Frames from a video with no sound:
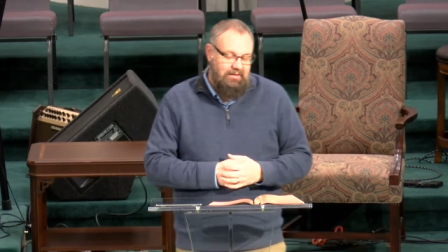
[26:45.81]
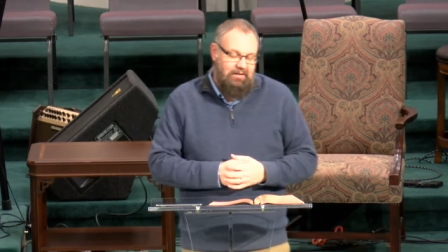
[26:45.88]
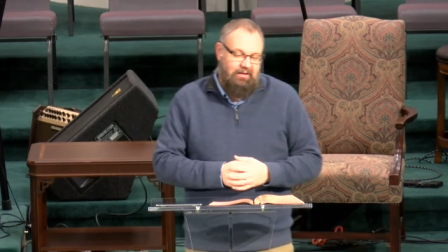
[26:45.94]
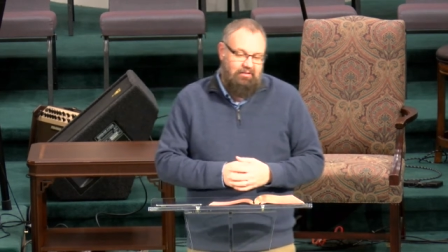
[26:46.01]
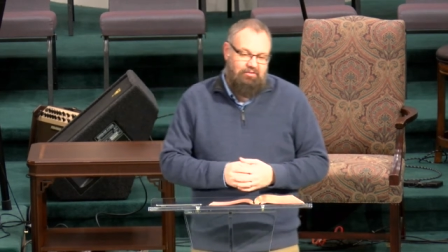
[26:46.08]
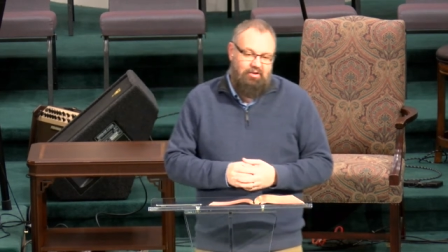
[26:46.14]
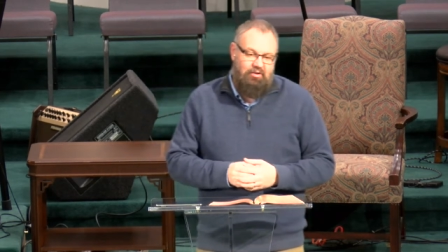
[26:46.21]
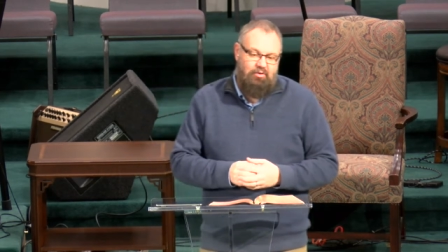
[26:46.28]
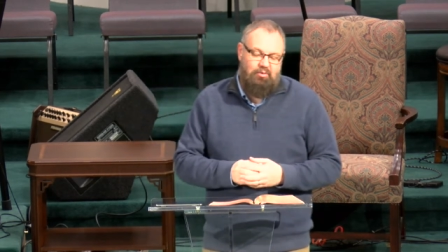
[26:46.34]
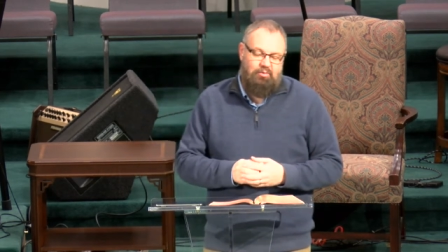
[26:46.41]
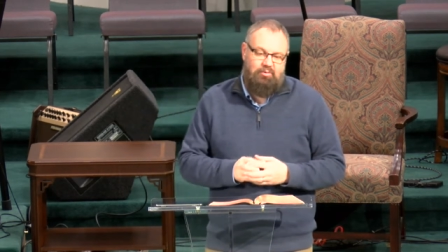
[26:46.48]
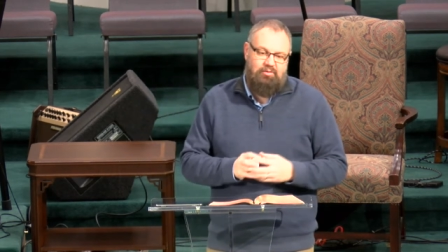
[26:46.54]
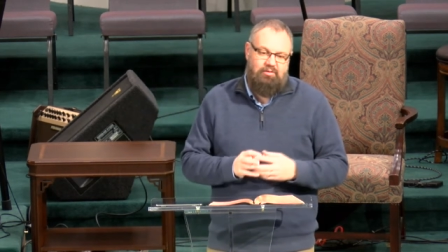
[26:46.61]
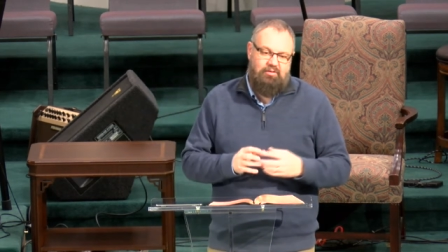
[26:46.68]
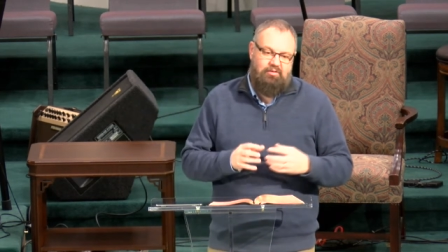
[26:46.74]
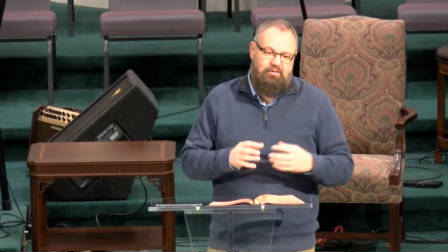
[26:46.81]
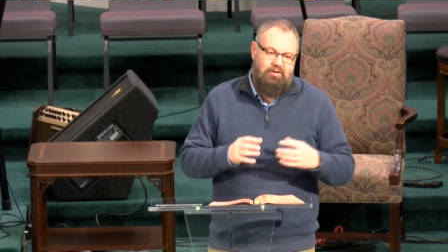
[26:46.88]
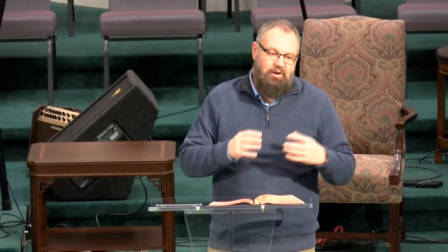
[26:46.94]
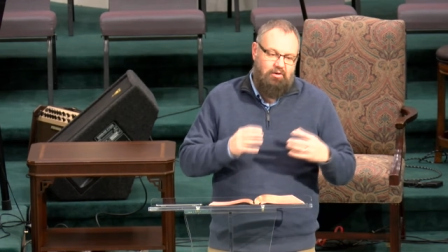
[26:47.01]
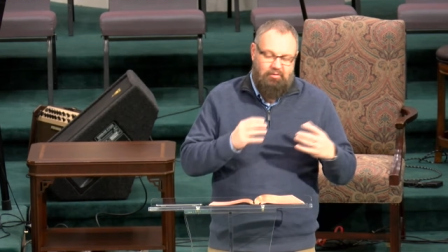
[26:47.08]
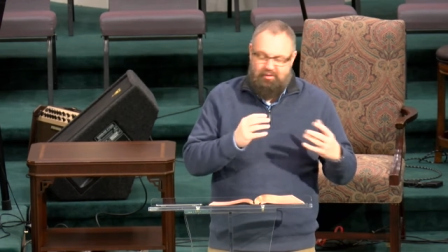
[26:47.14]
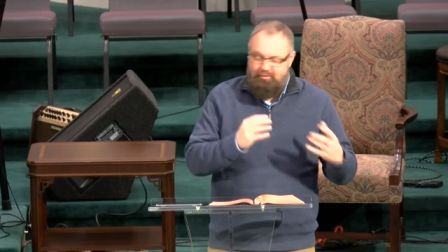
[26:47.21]
And so, you
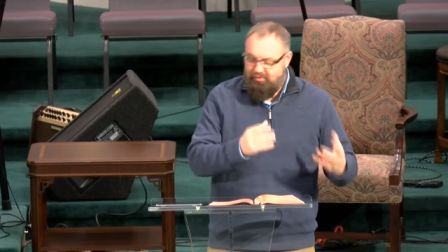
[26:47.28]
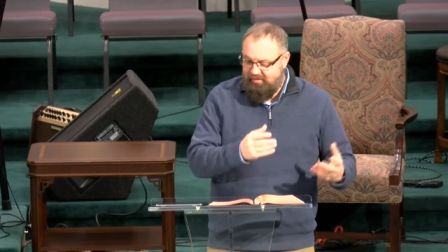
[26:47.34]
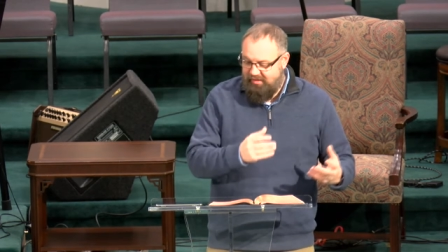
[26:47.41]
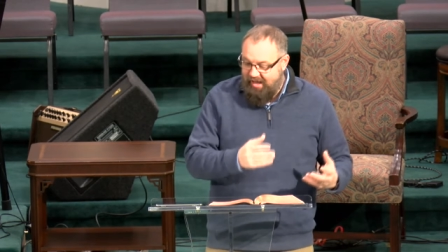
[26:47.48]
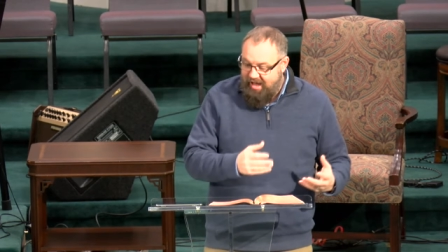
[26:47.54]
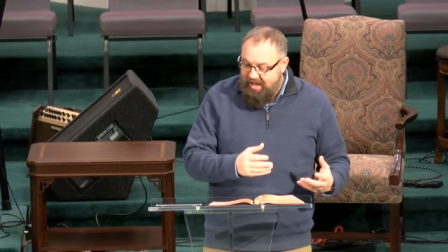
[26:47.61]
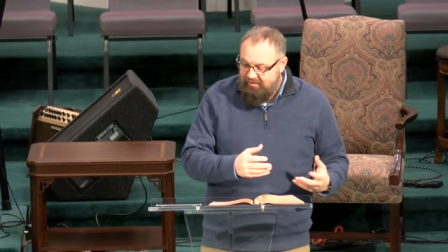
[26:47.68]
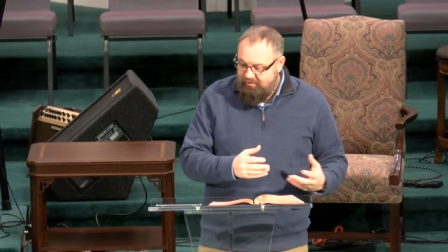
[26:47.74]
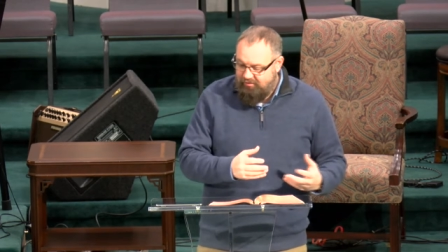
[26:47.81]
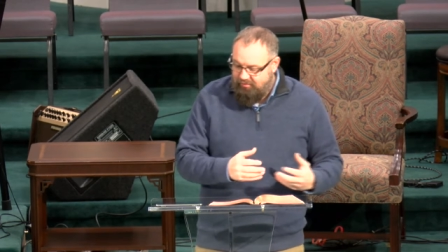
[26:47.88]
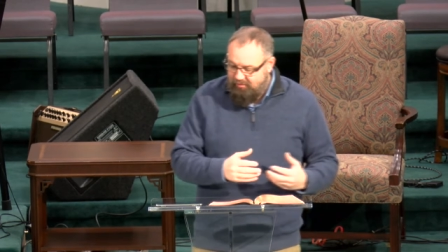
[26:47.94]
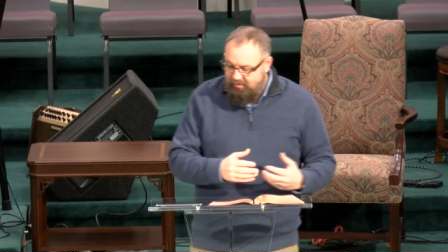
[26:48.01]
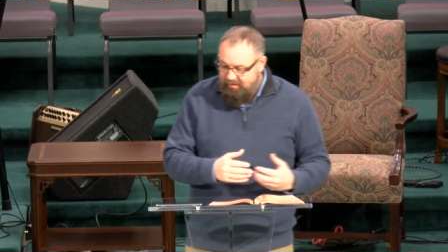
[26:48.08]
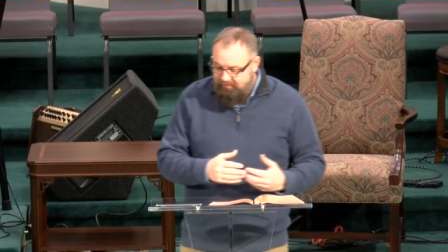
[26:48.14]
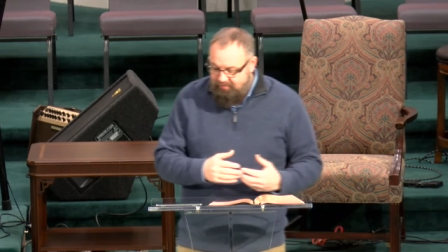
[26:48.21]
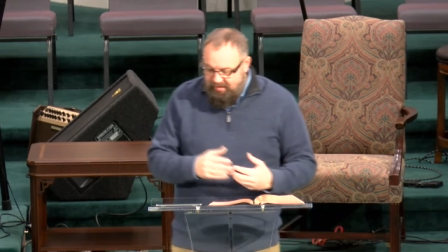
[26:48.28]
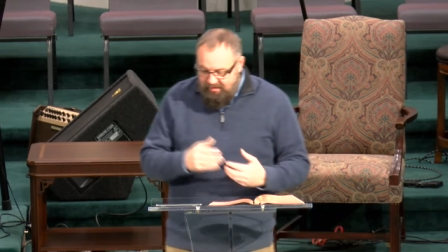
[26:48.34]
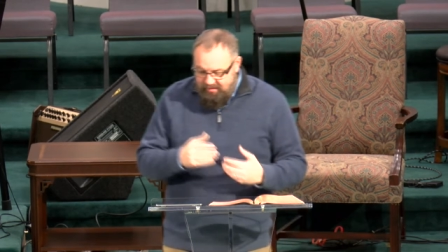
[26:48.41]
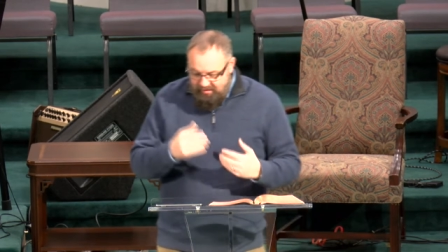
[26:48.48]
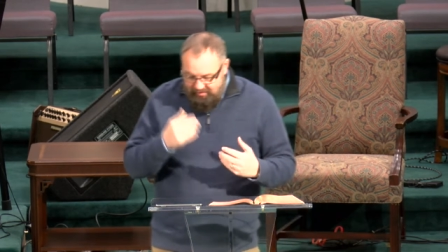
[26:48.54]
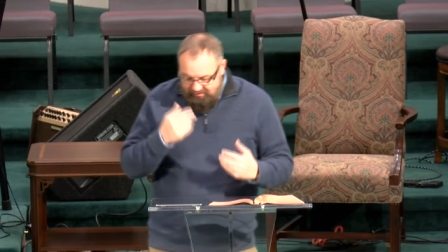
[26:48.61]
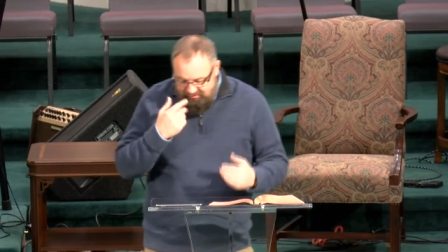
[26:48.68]
know, it was God's doing
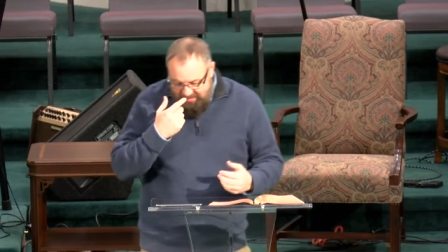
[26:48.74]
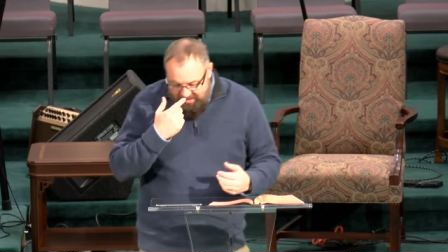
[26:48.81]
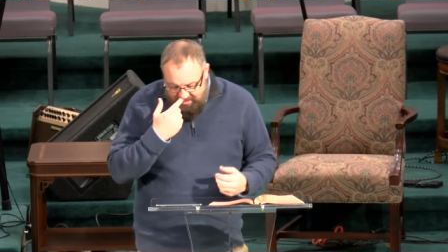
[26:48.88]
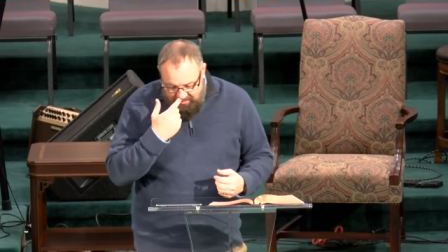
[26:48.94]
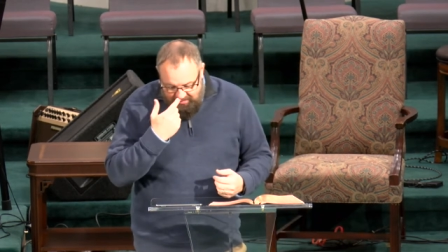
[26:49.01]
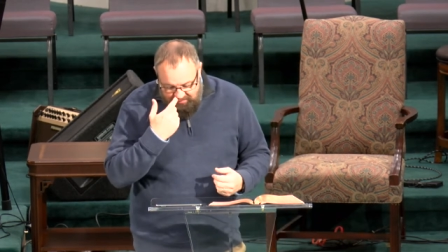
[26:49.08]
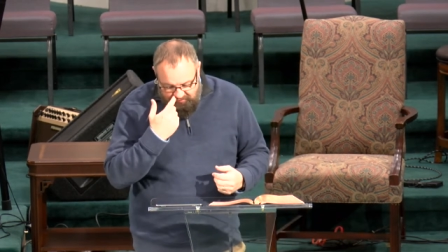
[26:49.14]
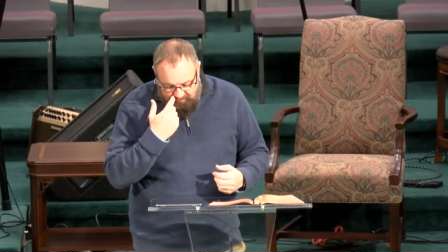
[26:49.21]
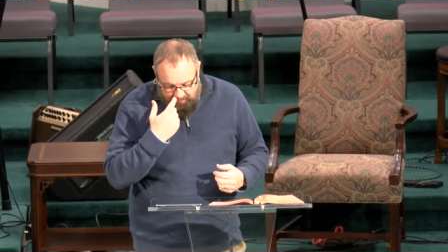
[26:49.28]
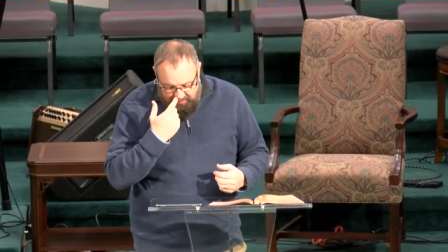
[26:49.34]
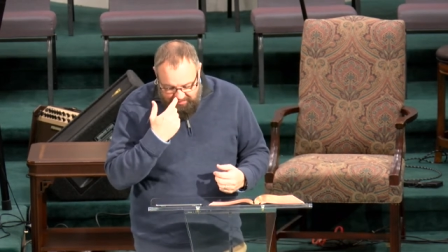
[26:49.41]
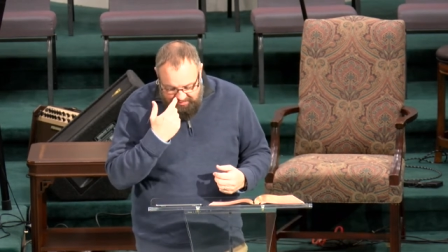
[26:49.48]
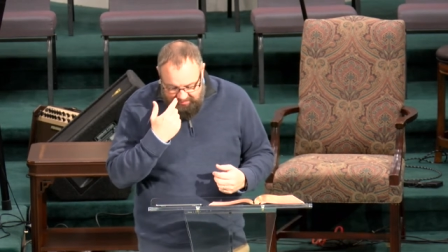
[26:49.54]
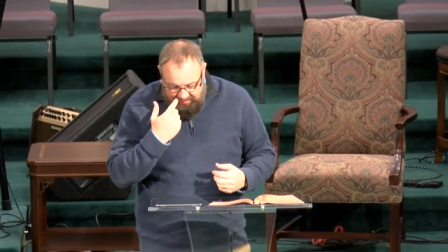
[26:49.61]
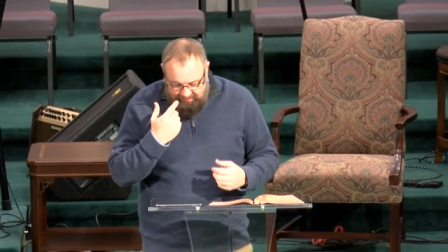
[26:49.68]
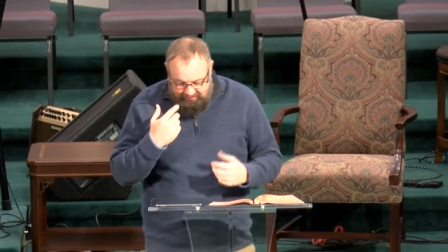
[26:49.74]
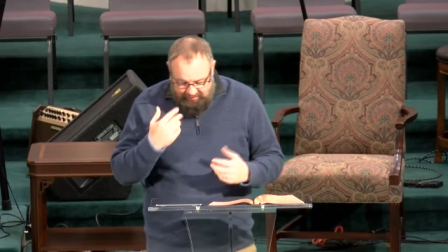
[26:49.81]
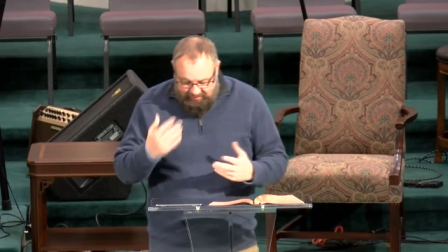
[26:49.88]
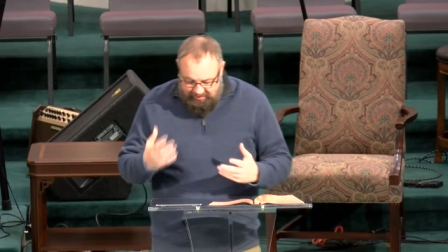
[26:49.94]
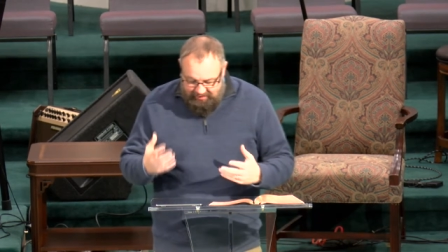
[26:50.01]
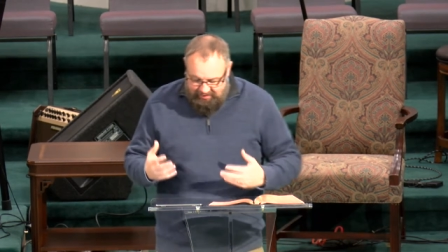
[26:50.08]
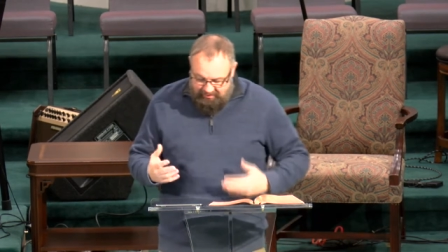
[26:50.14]
entirely from beginning to
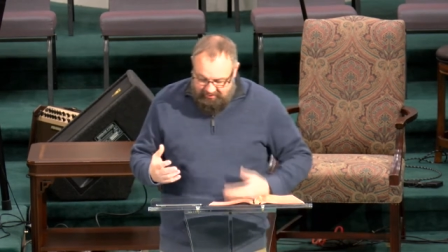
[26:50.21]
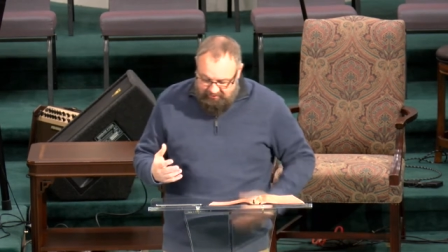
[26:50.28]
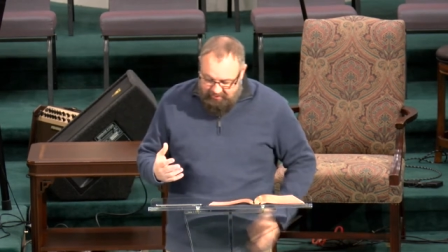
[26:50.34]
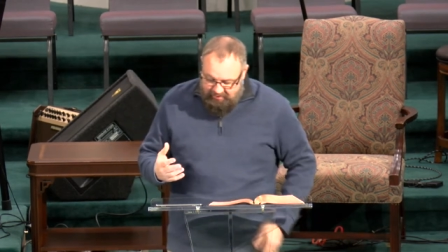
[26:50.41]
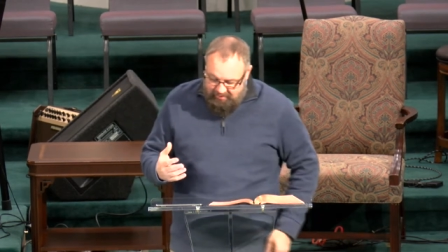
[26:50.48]
end.